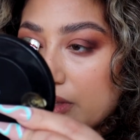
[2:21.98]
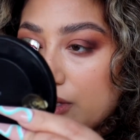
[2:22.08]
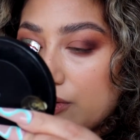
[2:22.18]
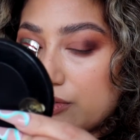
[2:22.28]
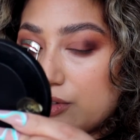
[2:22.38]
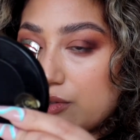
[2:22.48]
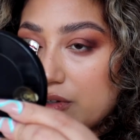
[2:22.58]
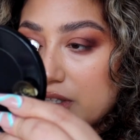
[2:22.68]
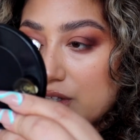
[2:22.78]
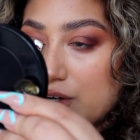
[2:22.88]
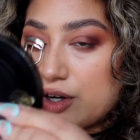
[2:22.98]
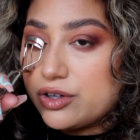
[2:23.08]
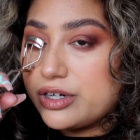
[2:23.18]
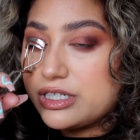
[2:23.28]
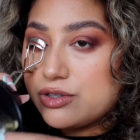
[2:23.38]
you know that the
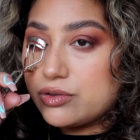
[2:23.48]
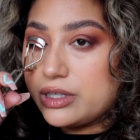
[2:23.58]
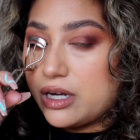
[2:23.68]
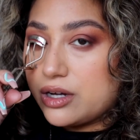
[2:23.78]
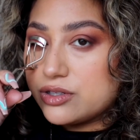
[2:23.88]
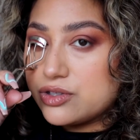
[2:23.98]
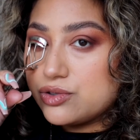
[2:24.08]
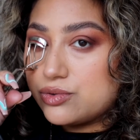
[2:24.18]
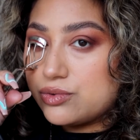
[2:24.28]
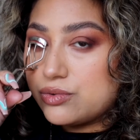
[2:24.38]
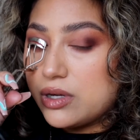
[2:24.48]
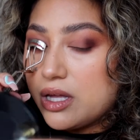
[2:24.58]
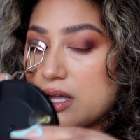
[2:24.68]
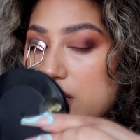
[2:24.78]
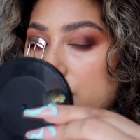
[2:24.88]
curler is holding on to
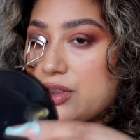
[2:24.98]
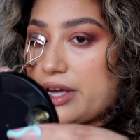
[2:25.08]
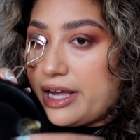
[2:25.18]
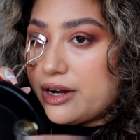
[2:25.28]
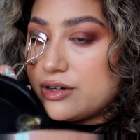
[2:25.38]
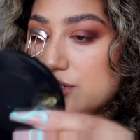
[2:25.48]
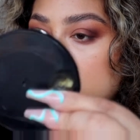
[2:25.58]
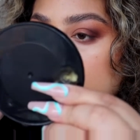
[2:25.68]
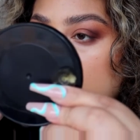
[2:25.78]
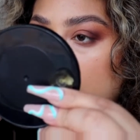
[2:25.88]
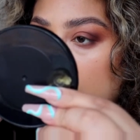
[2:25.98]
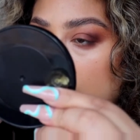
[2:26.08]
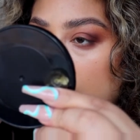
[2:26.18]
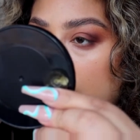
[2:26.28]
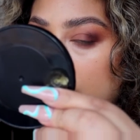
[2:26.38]
the hairs.
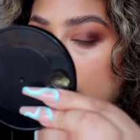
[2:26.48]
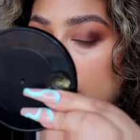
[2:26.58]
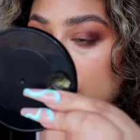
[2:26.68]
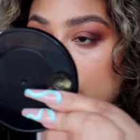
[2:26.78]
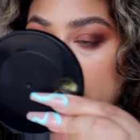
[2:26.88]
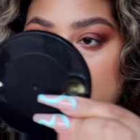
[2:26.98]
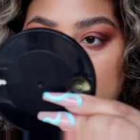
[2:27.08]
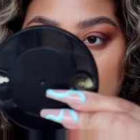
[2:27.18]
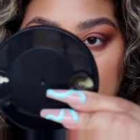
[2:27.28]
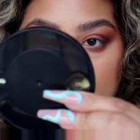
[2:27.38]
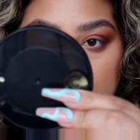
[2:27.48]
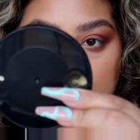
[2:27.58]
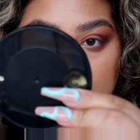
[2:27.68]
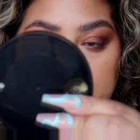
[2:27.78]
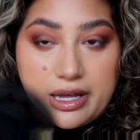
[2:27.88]
And then you let go,
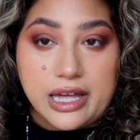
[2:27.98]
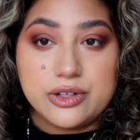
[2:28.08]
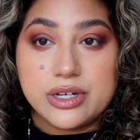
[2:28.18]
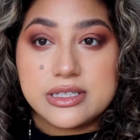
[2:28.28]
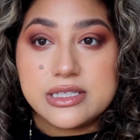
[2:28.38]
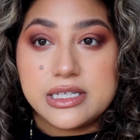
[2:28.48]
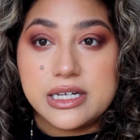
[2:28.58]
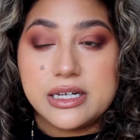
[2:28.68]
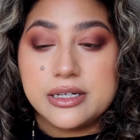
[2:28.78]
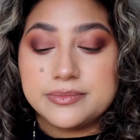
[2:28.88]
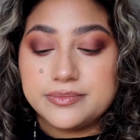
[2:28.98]
and you can see